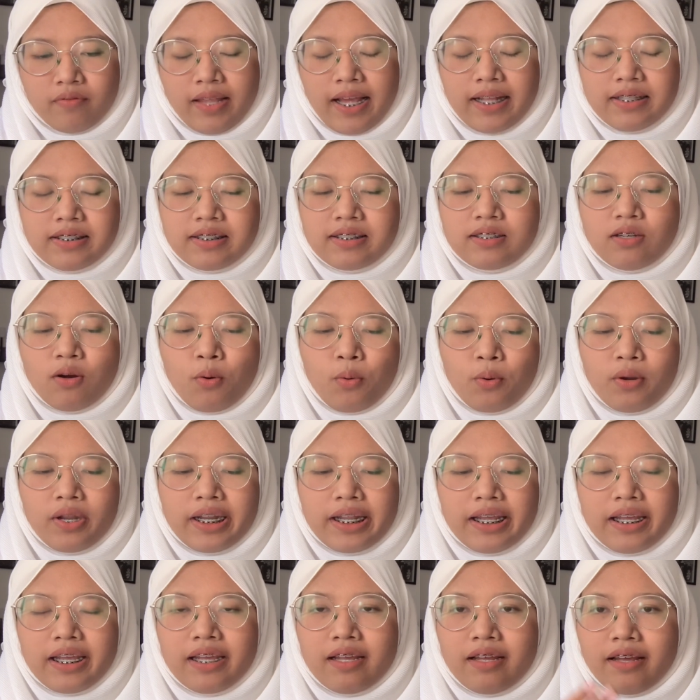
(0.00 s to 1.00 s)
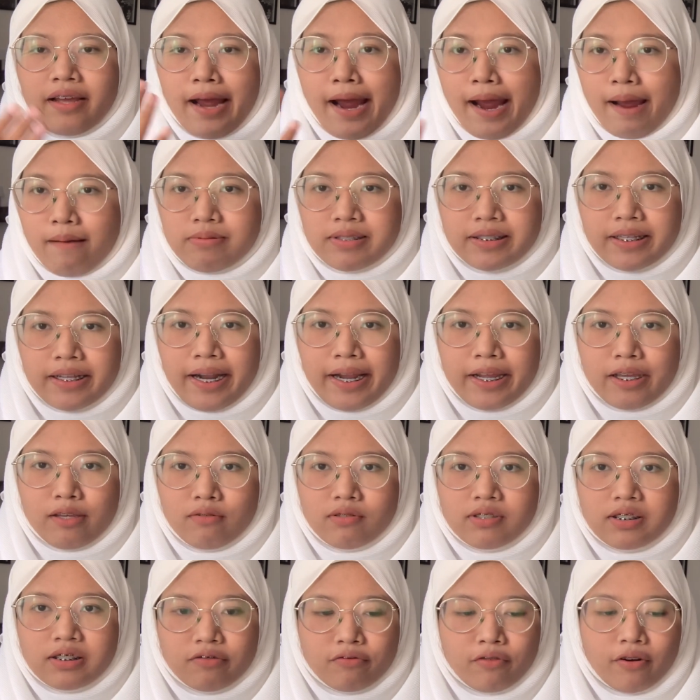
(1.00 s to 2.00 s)
That's the only apps that I
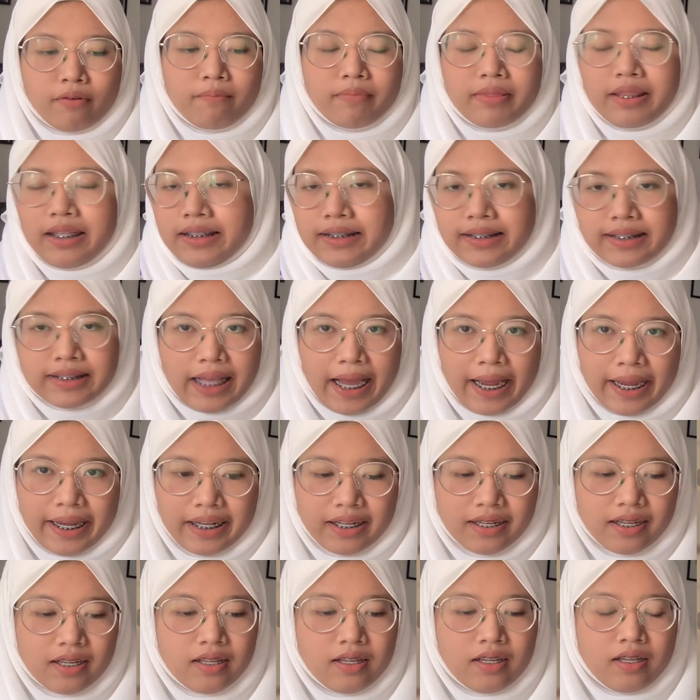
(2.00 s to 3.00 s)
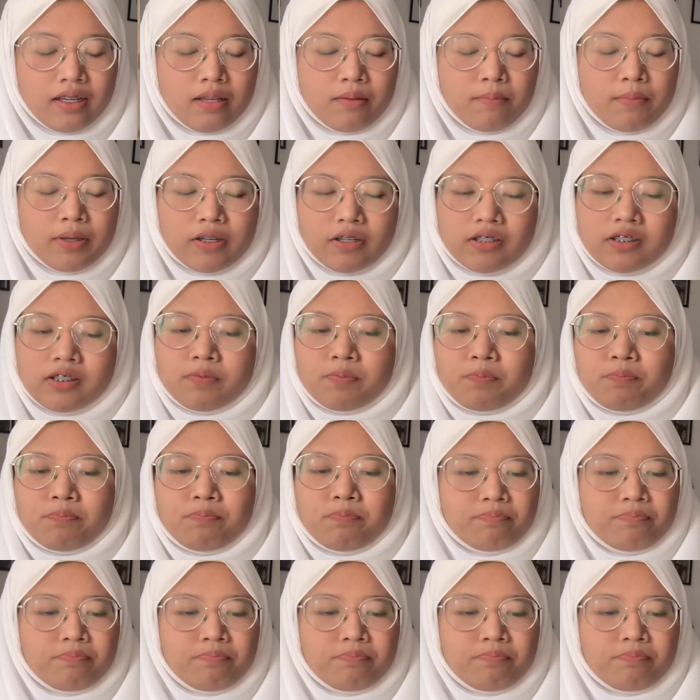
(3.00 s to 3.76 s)
use from this side because